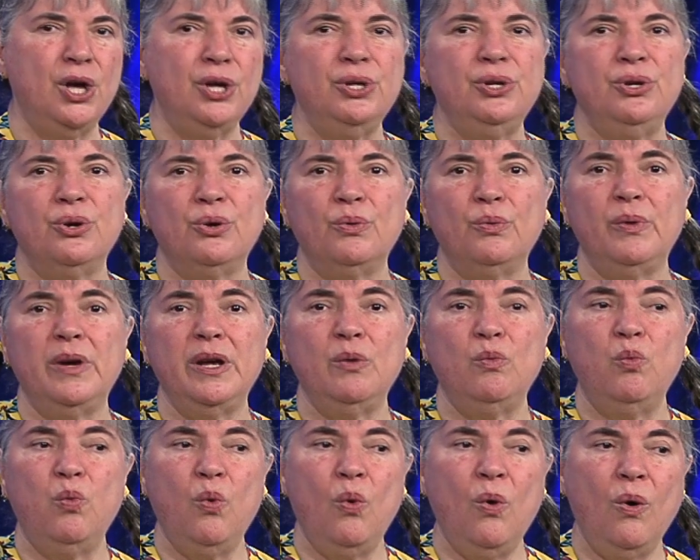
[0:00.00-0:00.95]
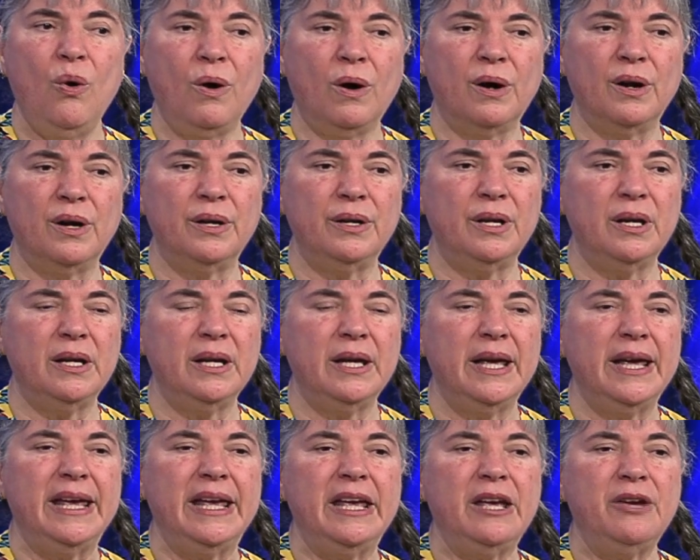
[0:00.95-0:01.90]
your reward,
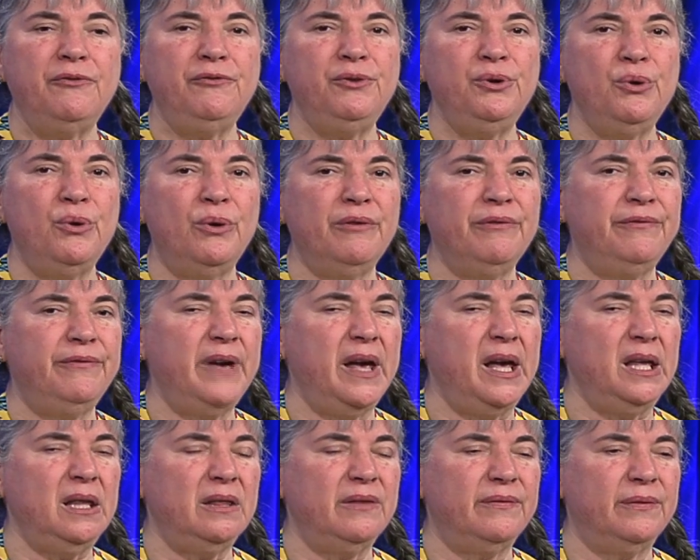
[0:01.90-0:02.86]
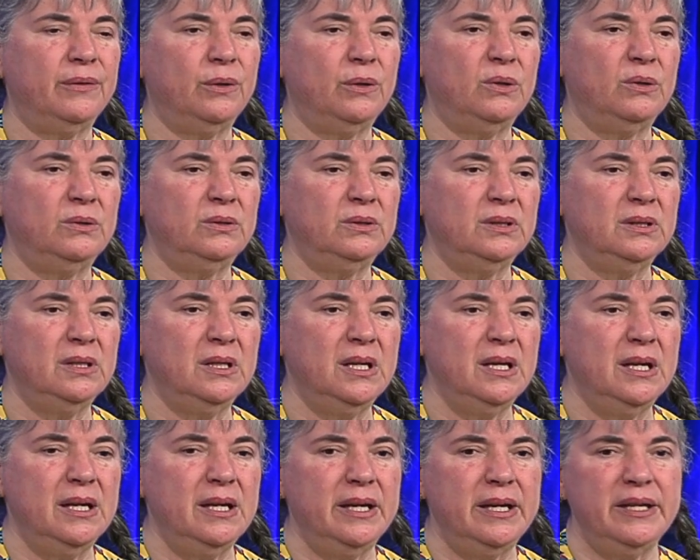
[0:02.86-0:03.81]
if you're faithful,
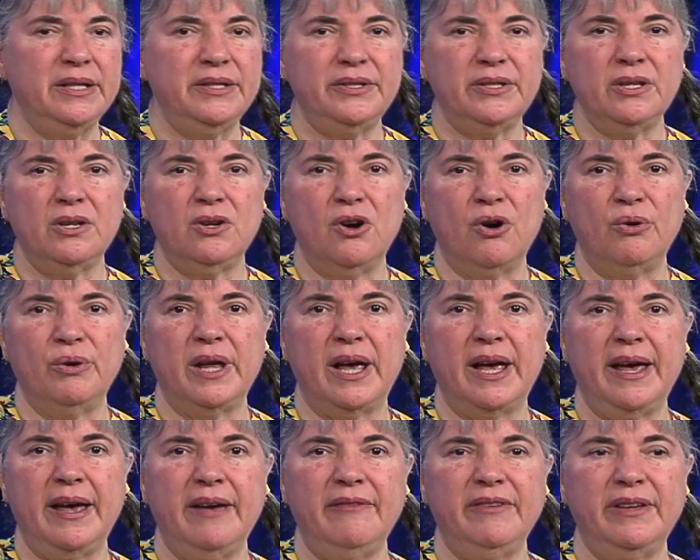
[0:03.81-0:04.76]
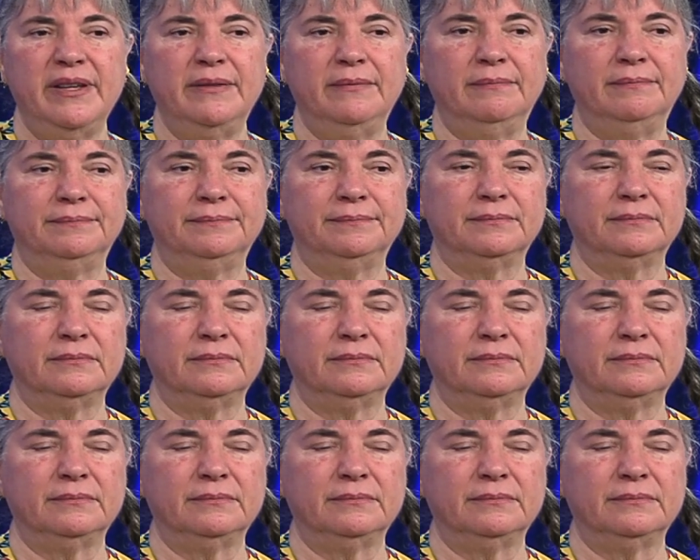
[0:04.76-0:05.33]
is to go to heaven.